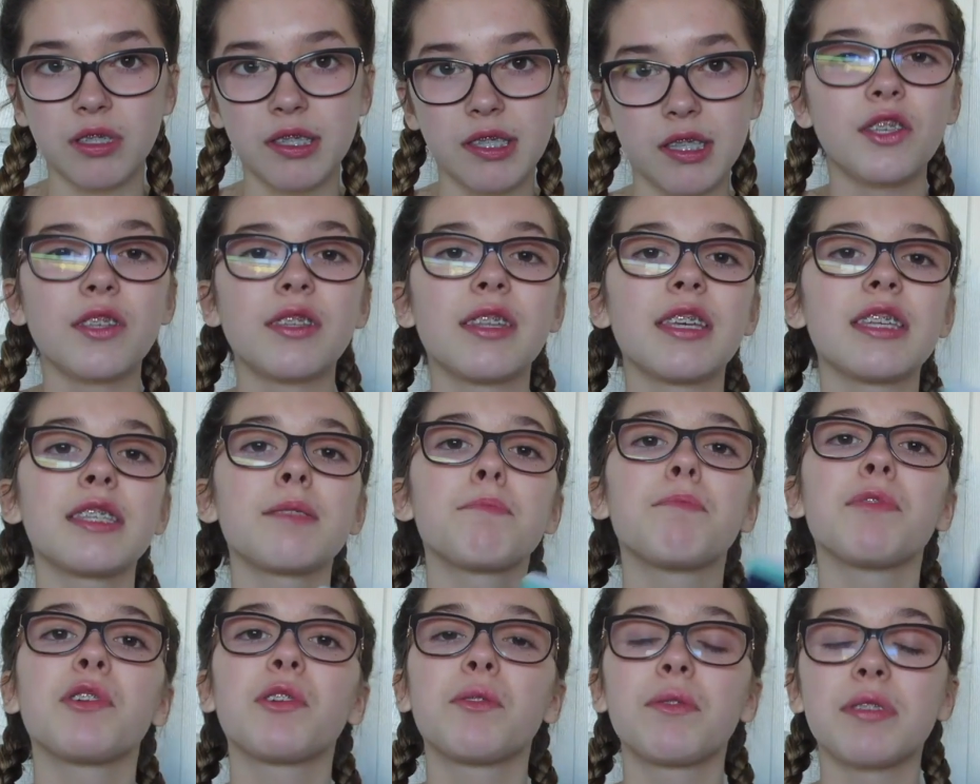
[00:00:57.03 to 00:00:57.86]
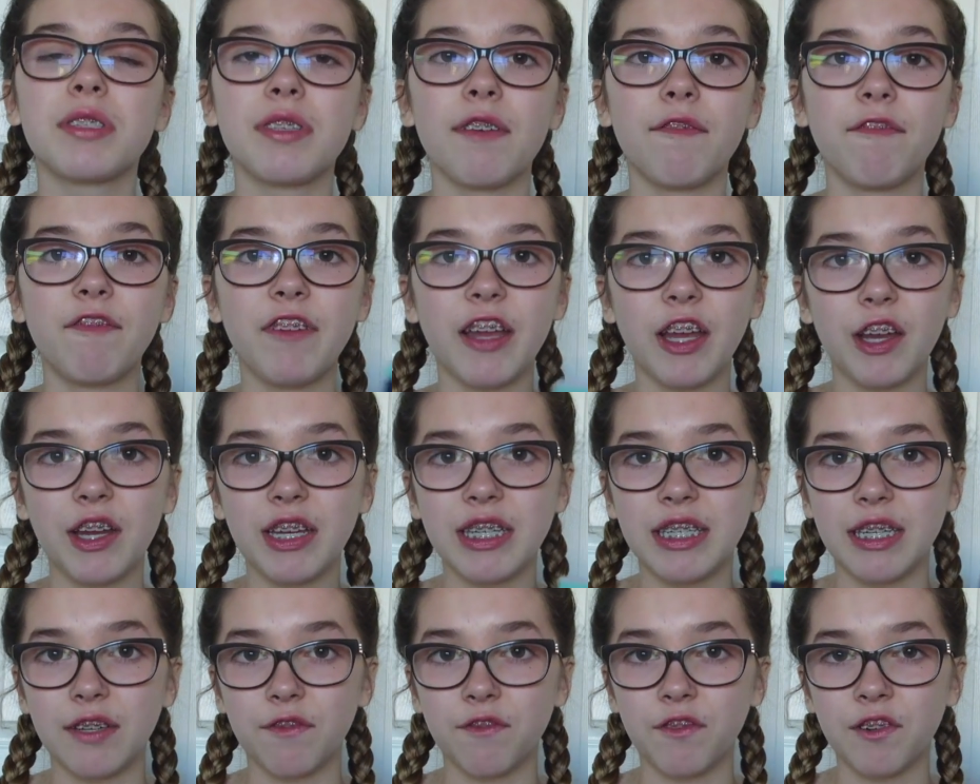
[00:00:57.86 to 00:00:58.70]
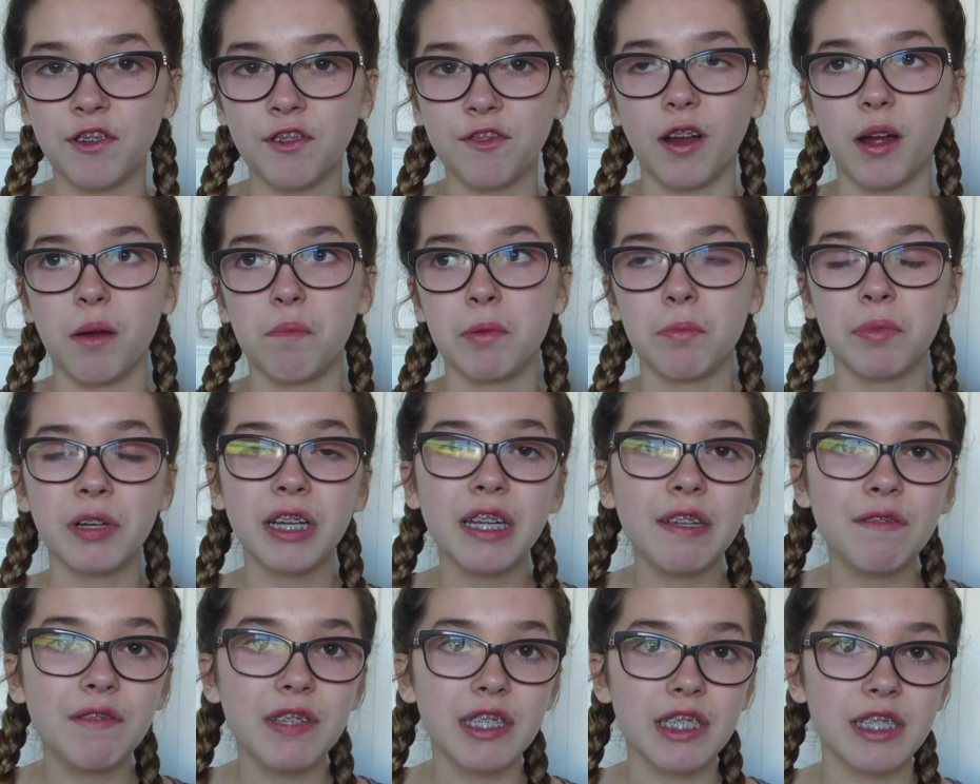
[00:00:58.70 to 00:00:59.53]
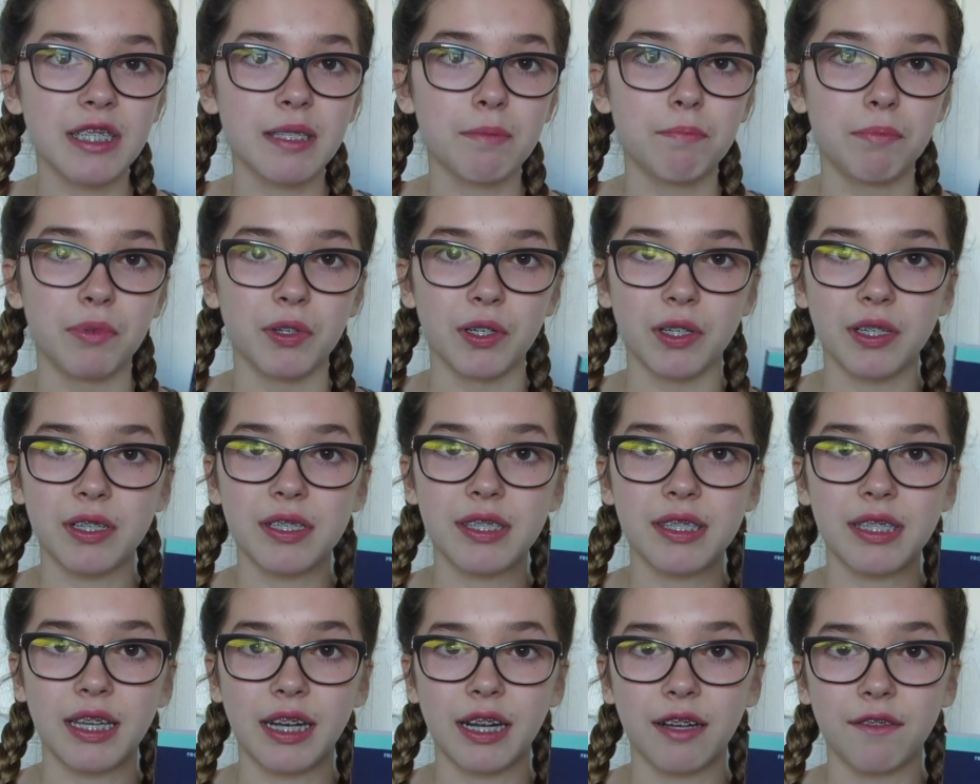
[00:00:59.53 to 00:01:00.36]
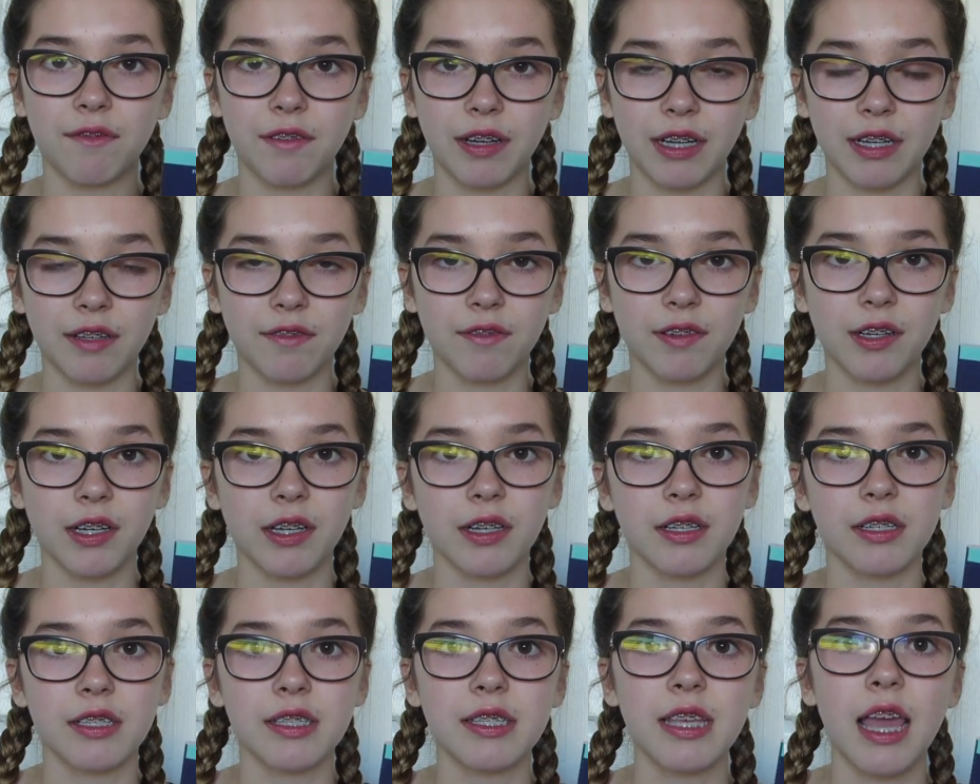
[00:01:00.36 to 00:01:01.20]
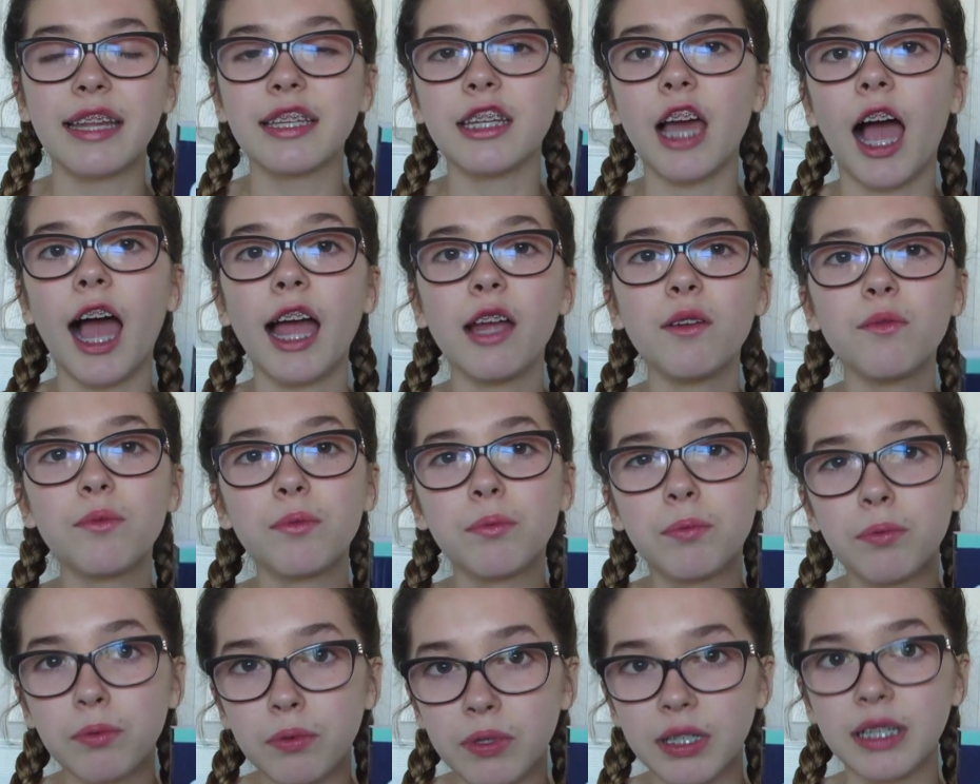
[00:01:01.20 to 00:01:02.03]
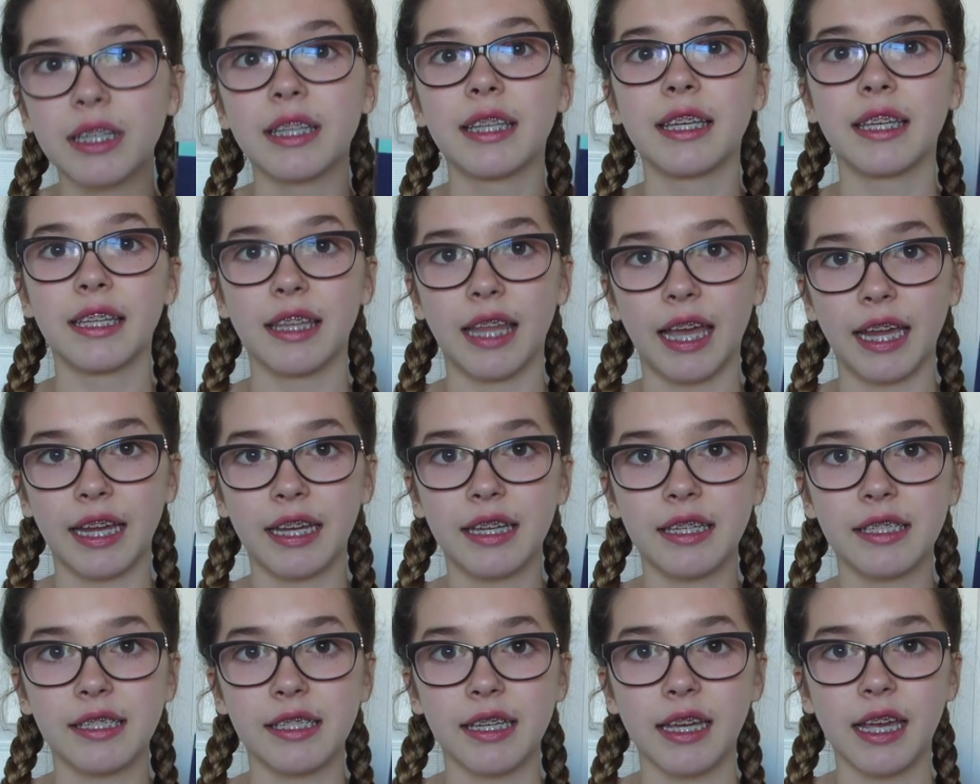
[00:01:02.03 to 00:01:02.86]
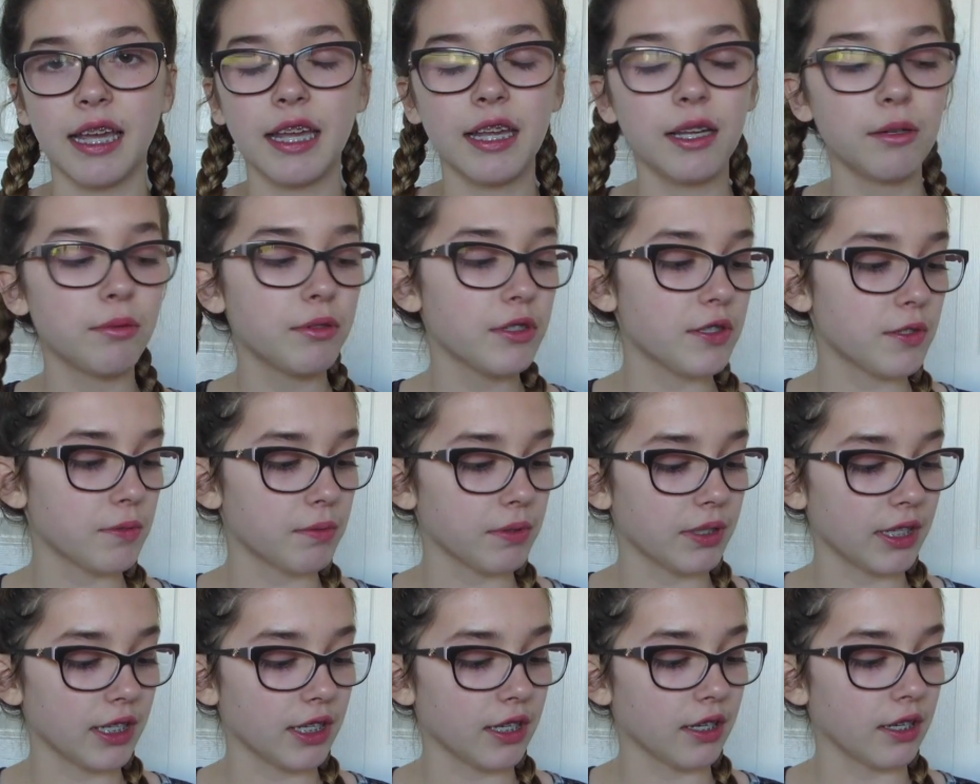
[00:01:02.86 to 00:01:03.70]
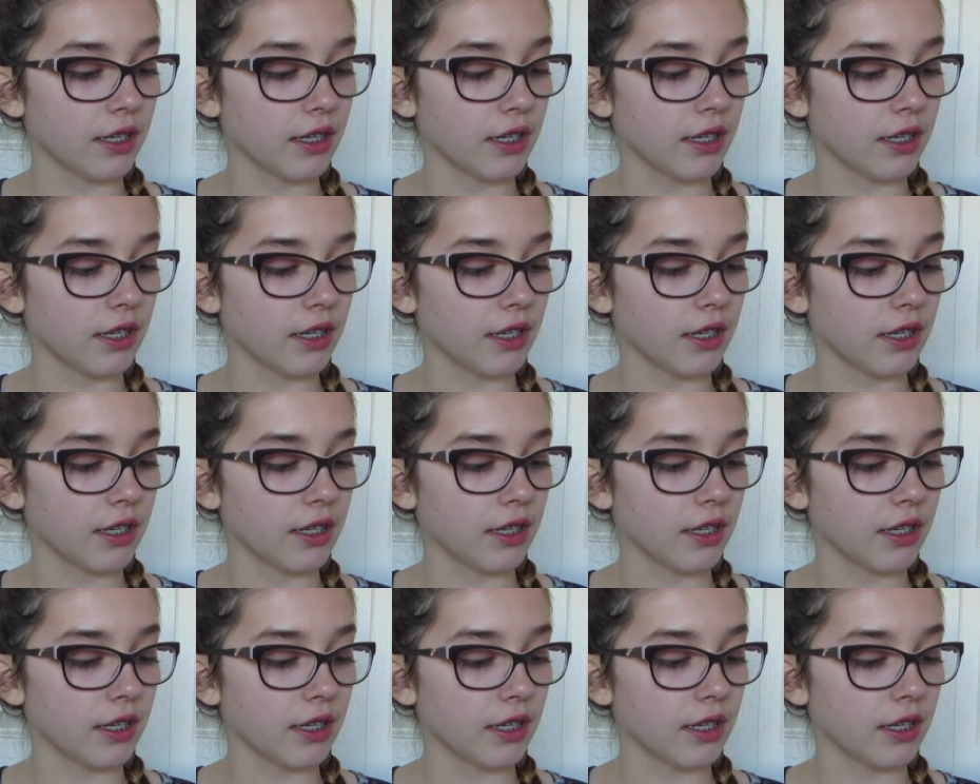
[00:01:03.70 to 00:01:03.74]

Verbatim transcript: So this book was very different from the previous books that I've read of hers, and I really liked it. It was really